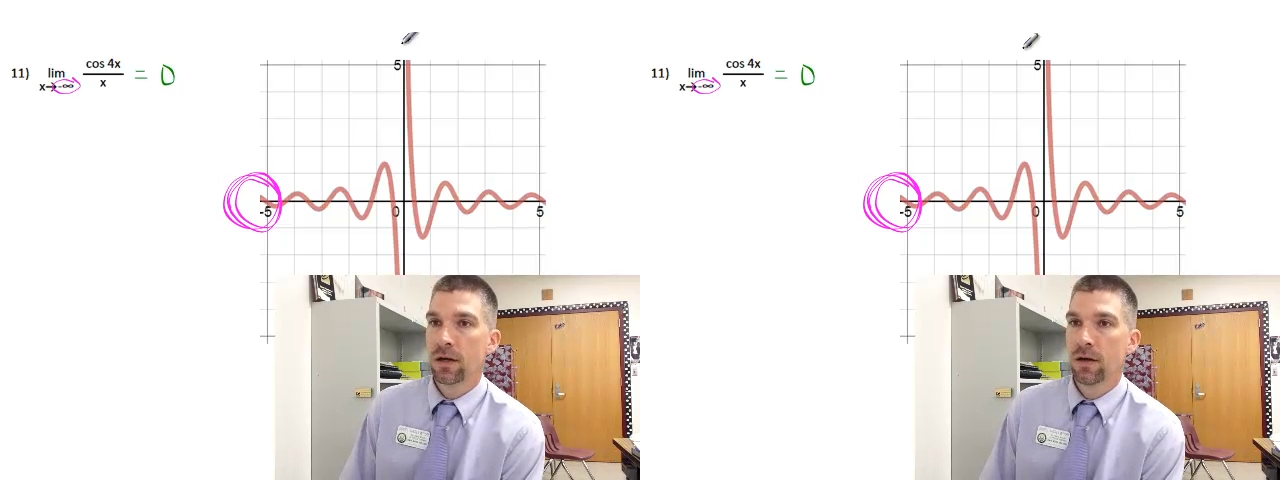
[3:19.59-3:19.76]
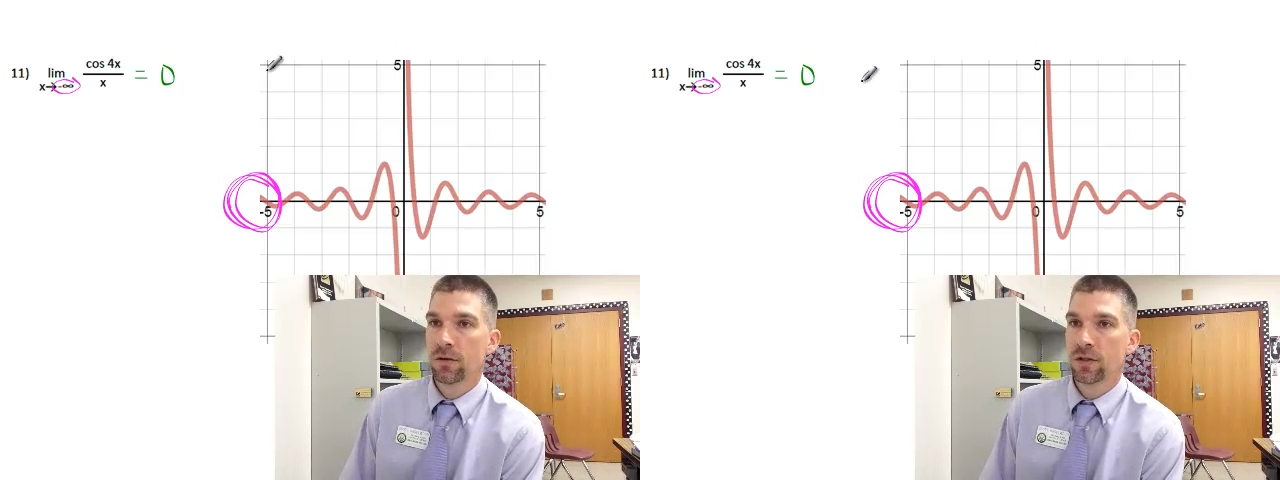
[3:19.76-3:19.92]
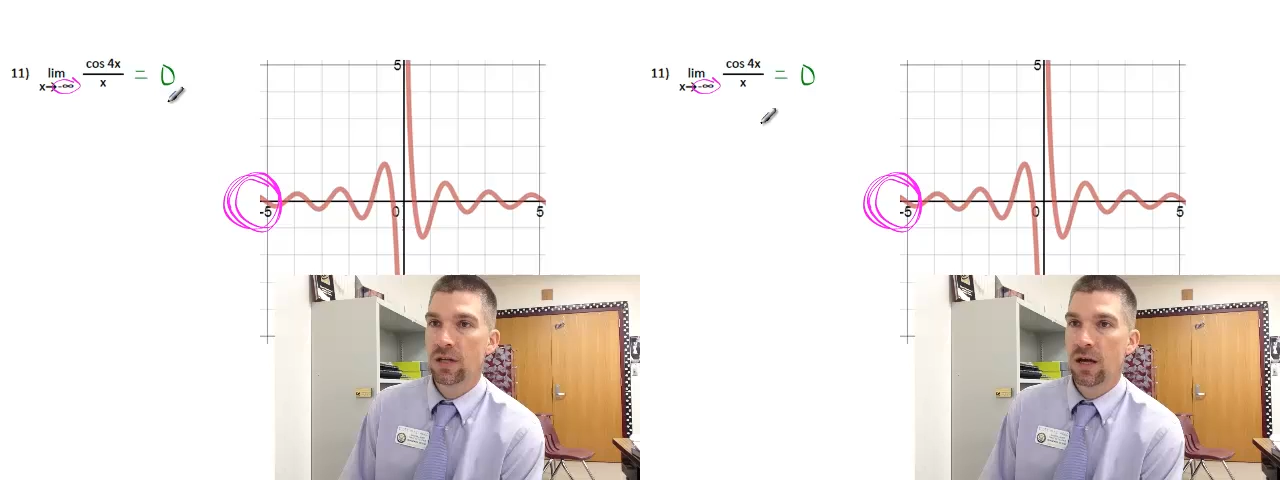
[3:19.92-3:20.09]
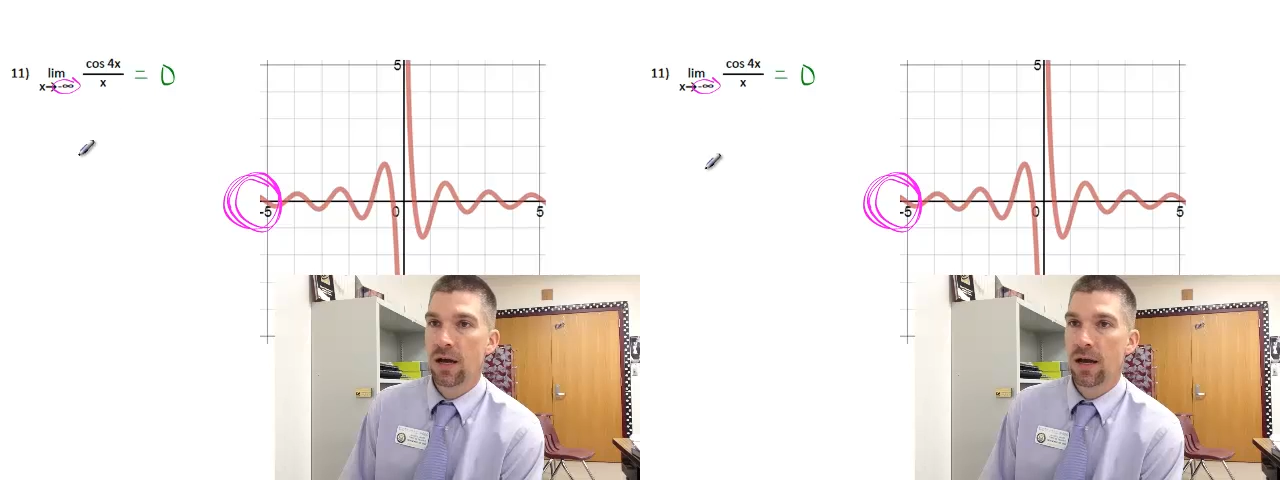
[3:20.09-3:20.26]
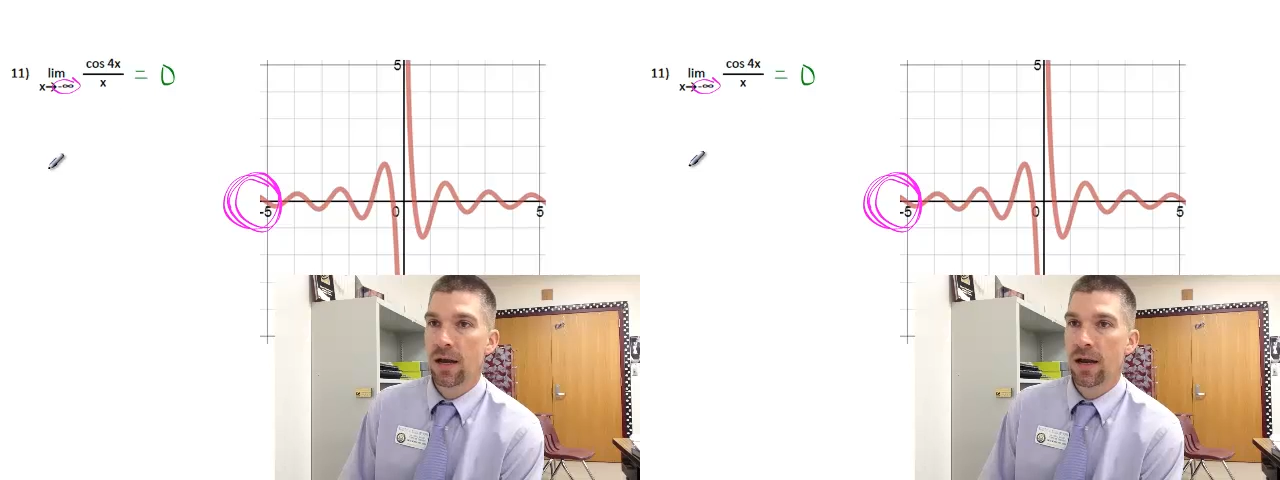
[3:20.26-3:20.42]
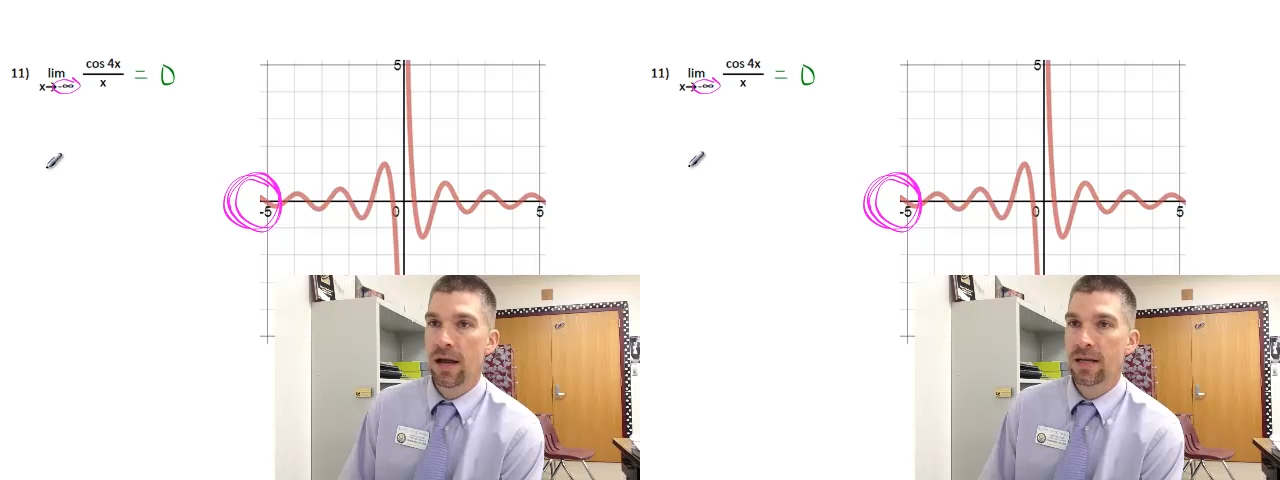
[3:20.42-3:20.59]

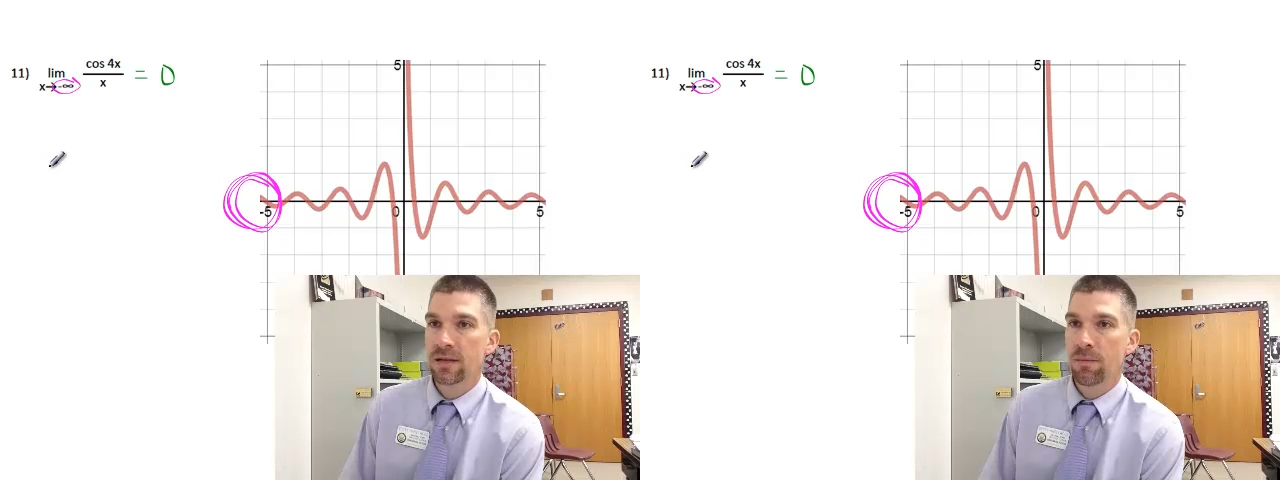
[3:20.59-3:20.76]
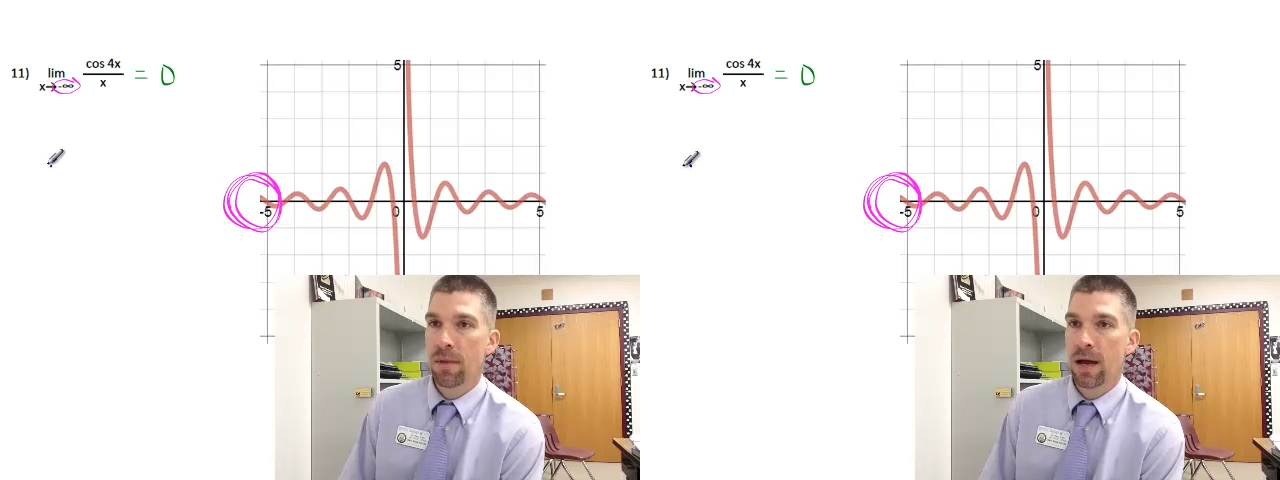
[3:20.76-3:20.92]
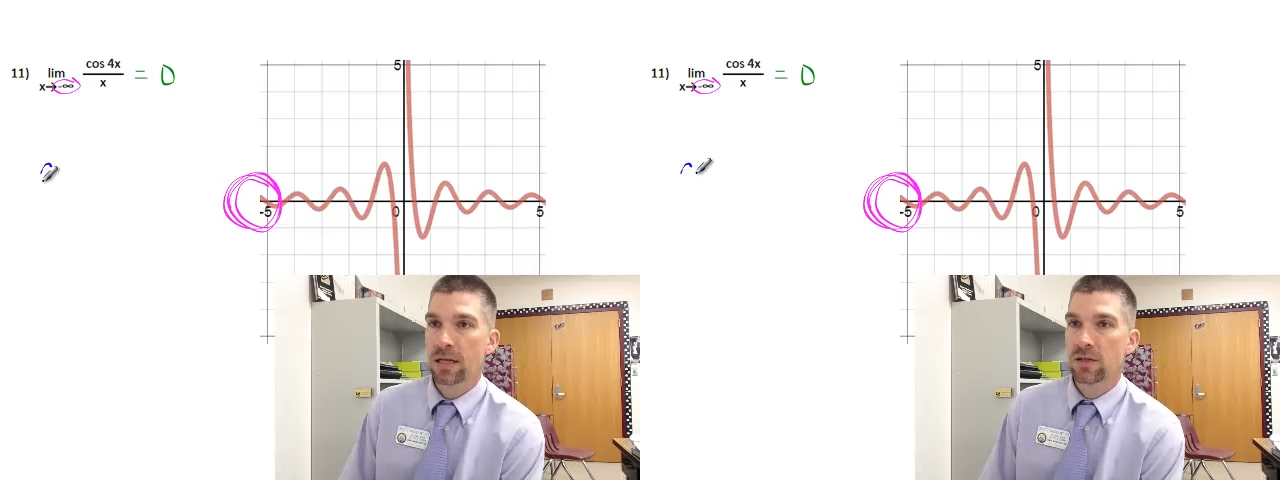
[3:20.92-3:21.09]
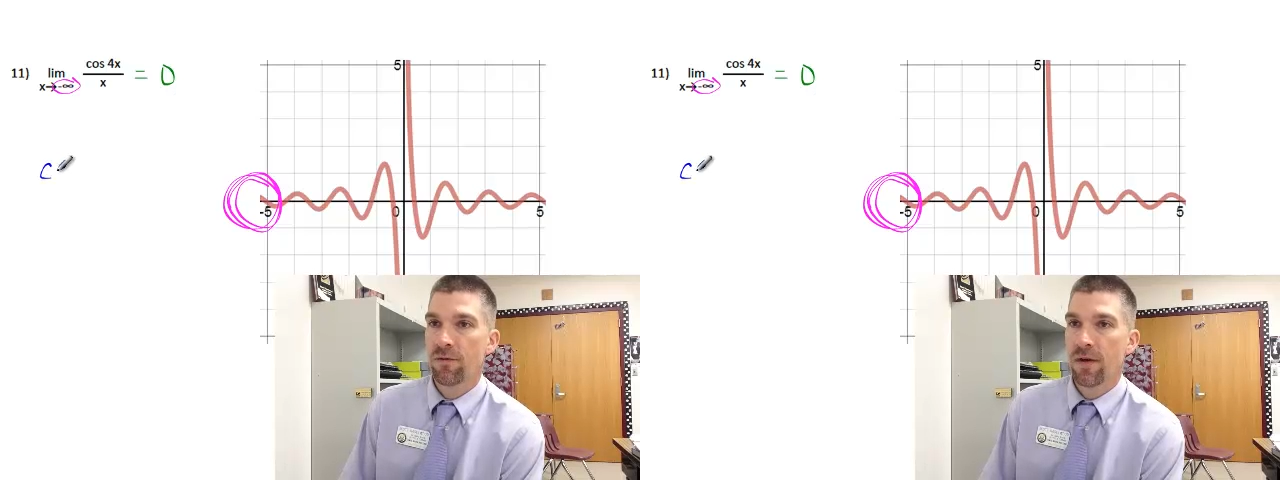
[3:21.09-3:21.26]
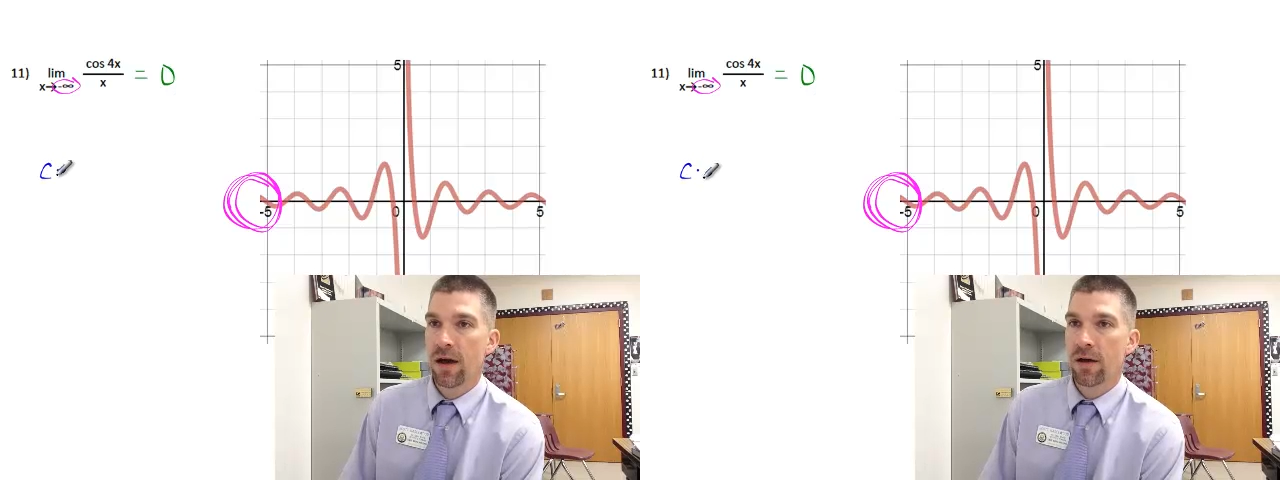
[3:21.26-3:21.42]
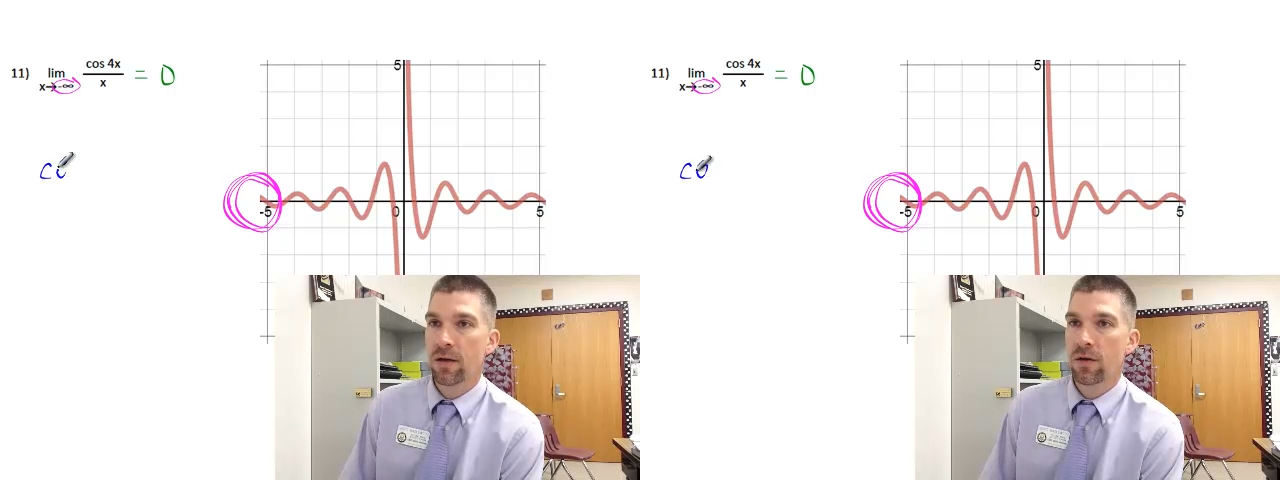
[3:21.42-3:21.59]
cosine has a max
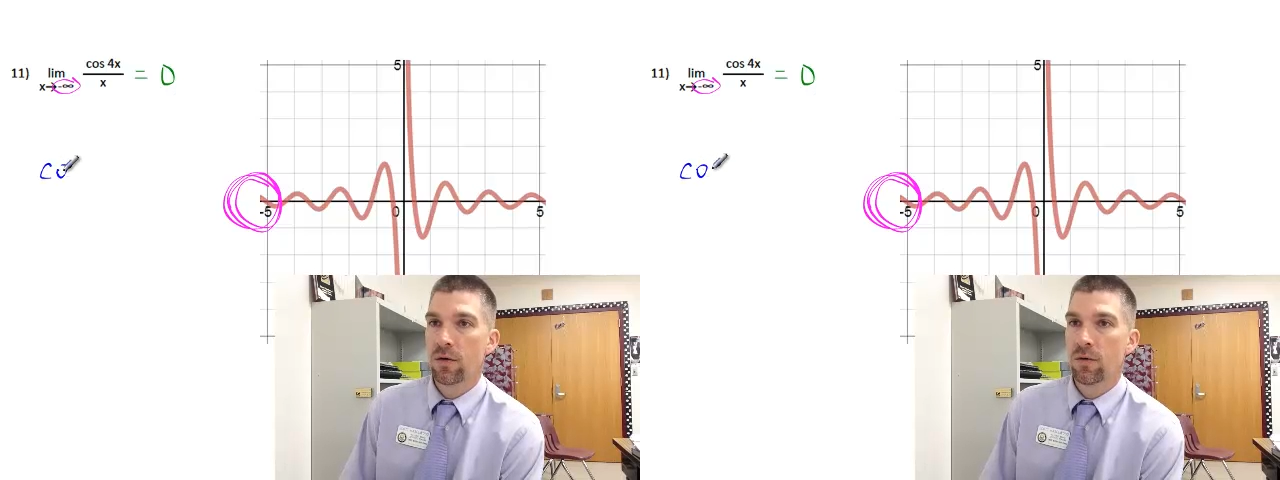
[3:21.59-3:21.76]
value